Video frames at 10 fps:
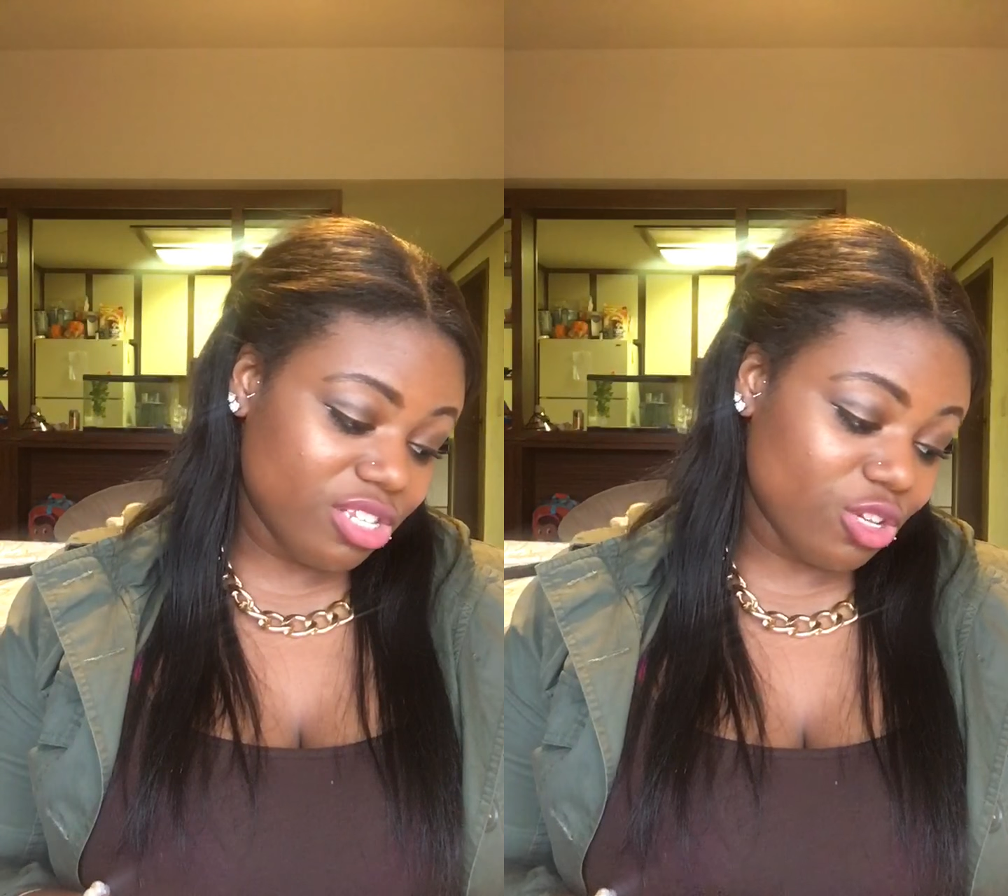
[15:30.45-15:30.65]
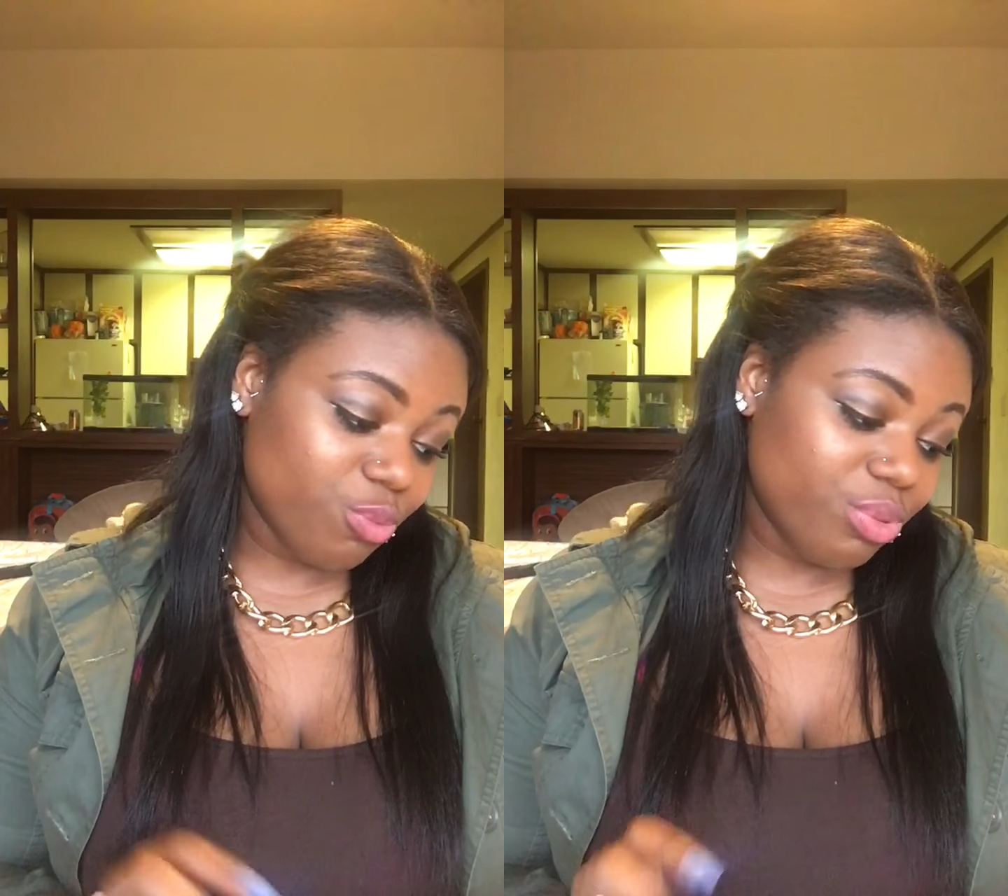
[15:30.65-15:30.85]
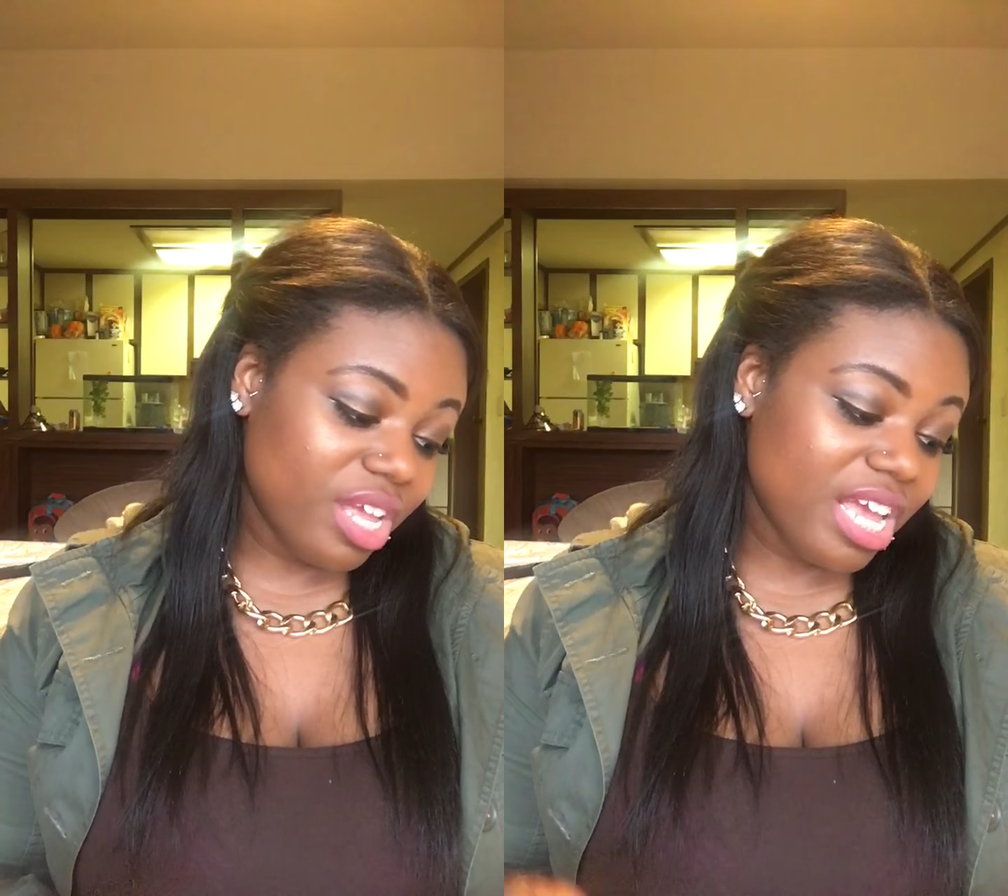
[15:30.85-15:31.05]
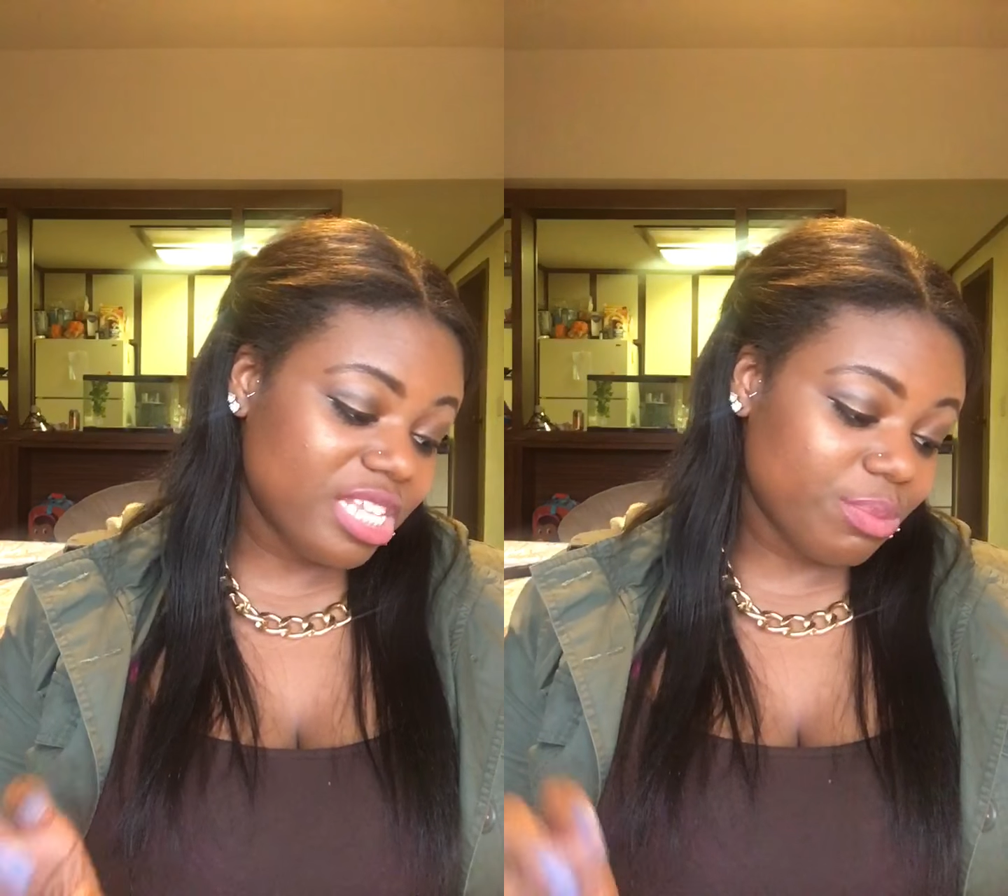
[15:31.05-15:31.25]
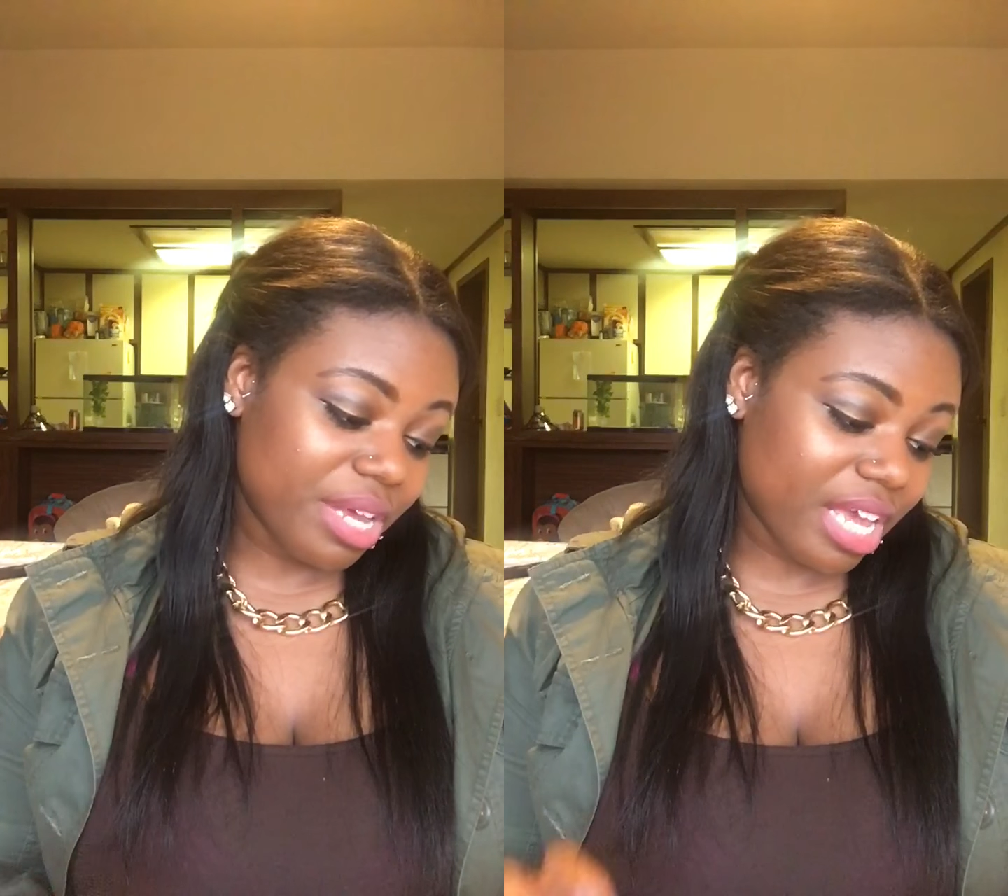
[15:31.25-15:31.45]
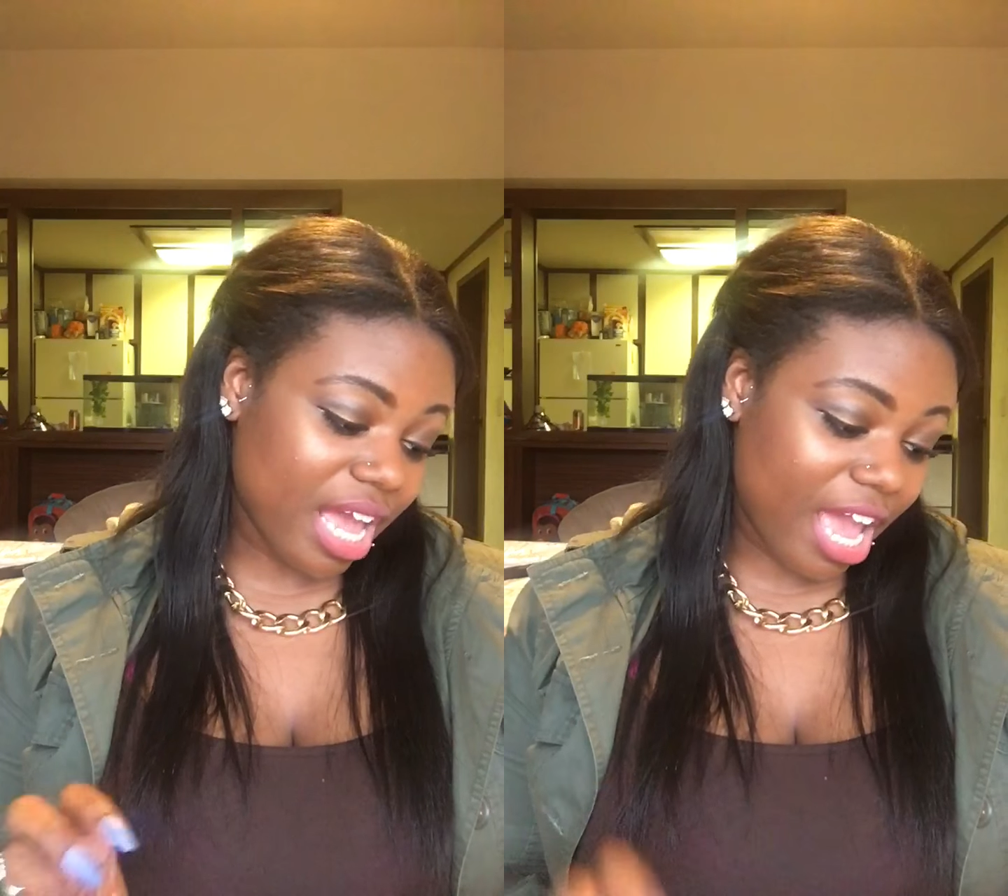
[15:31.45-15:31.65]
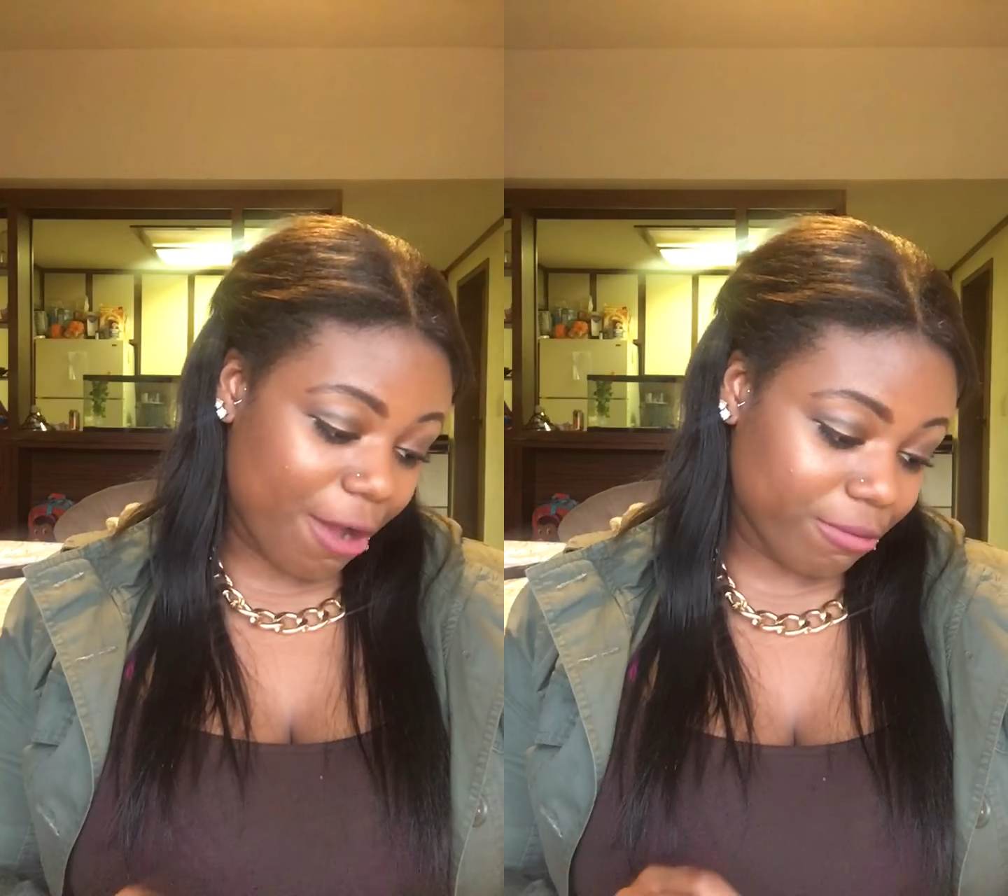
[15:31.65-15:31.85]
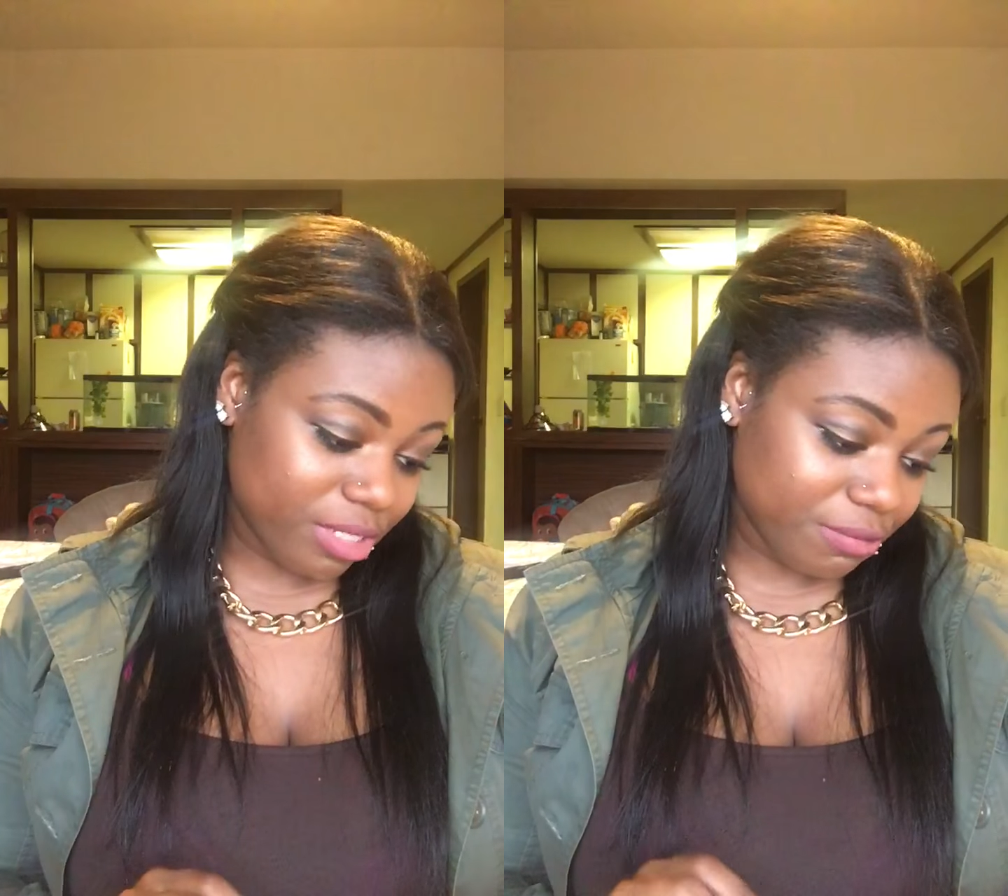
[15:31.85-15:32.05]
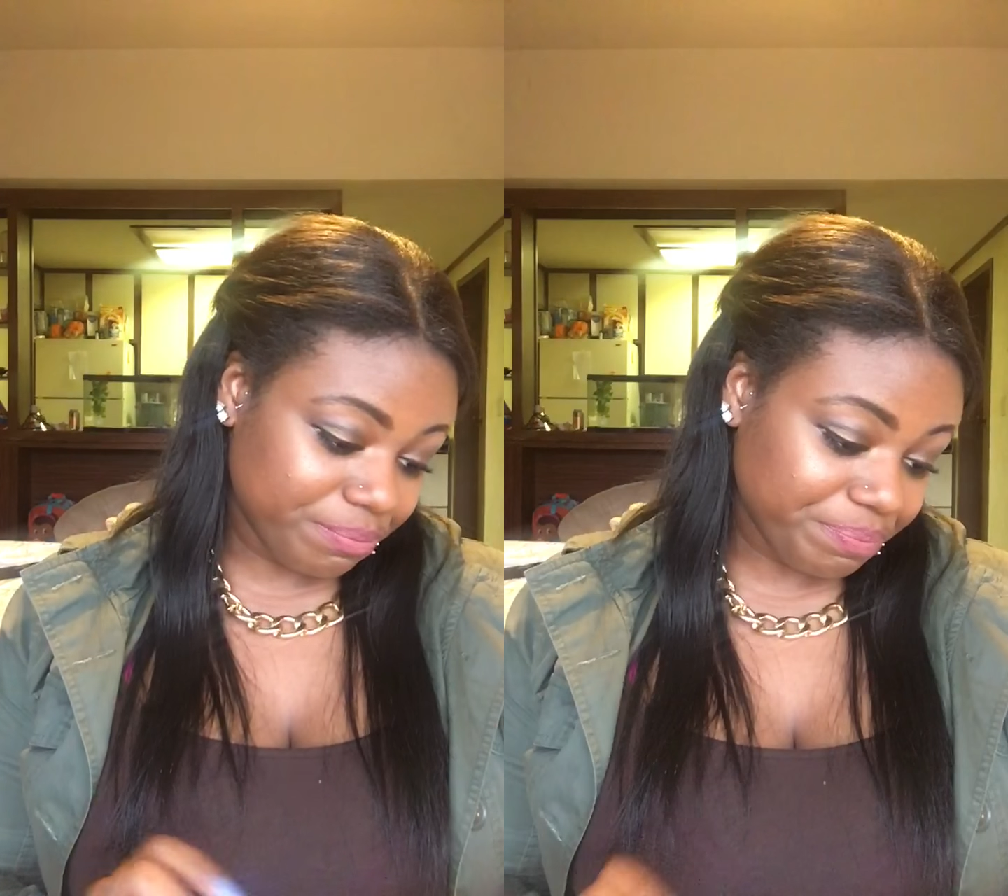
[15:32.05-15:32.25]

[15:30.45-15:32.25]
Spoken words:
So please make it count.